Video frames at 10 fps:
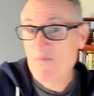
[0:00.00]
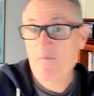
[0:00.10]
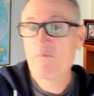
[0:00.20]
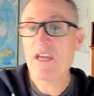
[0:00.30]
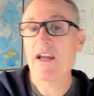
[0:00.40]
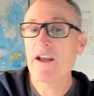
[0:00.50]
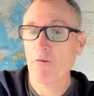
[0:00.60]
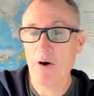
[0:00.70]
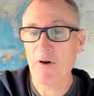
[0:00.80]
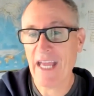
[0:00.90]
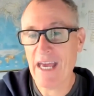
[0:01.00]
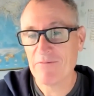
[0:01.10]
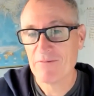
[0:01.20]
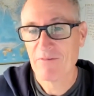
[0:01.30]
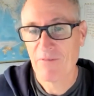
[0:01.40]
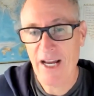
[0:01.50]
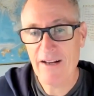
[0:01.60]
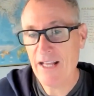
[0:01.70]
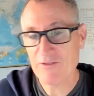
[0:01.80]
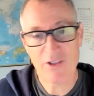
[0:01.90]
be a hero again, right?
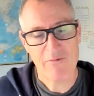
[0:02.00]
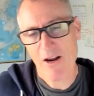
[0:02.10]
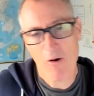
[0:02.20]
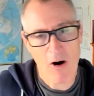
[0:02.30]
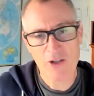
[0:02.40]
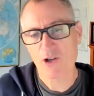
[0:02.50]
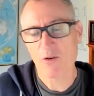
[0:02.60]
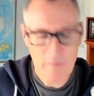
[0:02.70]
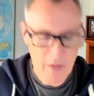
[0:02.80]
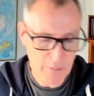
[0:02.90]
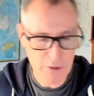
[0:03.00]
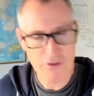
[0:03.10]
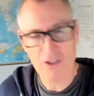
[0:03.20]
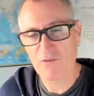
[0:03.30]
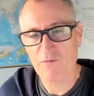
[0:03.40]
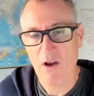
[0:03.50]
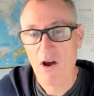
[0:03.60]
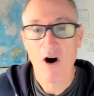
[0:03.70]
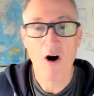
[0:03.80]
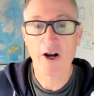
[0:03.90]
And there are certain people who just
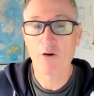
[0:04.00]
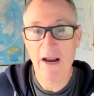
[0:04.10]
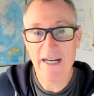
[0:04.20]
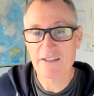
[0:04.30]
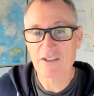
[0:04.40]
are great at